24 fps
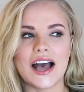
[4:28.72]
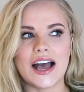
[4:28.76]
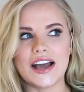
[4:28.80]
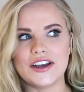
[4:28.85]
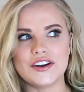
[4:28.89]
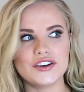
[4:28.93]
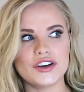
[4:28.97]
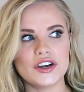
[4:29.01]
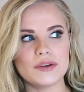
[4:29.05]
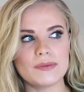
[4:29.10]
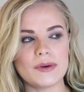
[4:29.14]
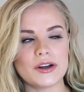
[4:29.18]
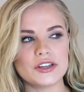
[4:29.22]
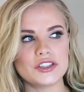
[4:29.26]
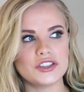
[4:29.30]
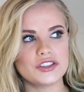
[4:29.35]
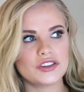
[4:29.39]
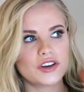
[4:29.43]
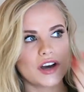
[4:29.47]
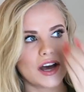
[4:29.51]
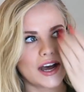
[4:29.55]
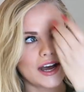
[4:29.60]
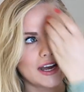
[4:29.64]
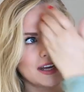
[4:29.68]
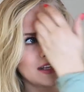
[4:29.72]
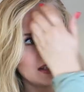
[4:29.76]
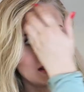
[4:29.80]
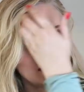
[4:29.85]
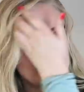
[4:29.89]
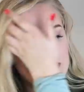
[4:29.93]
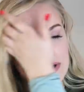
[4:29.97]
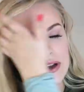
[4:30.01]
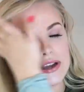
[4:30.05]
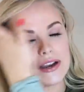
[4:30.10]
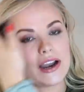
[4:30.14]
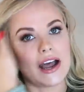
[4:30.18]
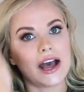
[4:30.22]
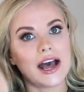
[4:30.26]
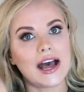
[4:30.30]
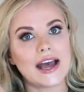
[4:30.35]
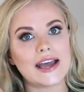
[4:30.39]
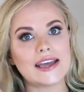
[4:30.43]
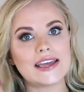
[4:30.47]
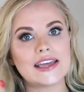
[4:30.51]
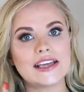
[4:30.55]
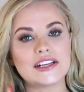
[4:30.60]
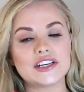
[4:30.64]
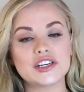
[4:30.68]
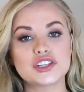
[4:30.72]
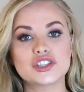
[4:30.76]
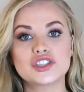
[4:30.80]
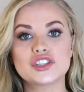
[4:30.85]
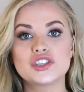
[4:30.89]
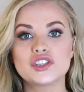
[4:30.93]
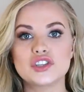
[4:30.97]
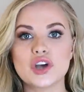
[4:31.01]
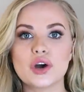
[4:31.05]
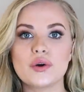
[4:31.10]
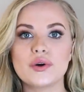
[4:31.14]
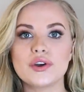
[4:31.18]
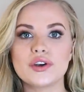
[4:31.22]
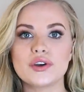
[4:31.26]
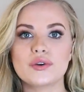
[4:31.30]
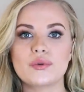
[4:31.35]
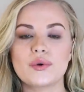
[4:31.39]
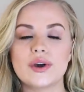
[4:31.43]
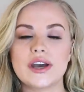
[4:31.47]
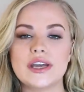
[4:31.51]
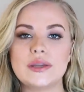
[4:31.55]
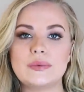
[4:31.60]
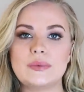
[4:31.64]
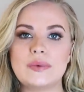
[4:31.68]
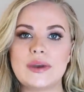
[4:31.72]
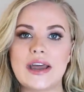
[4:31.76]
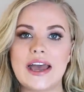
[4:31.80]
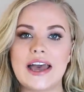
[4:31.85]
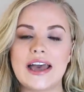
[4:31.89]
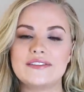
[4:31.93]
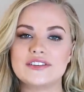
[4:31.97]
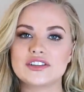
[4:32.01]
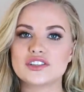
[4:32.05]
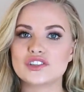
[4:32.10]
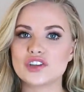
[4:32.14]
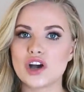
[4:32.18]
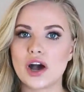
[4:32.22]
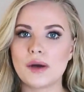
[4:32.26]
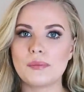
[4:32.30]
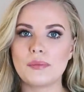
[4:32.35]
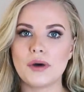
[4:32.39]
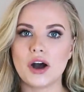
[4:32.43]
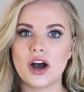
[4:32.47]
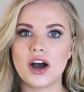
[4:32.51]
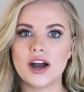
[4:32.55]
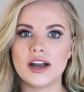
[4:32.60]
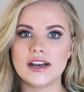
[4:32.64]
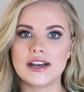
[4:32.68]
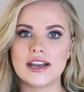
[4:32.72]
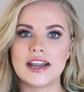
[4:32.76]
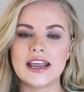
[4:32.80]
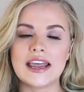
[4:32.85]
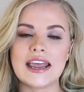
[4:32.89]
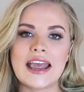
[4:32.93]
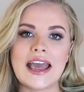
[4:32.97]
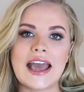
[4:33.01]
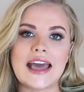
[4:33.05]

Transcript: I don't know about you guys, but I get so annoyed when I have a top on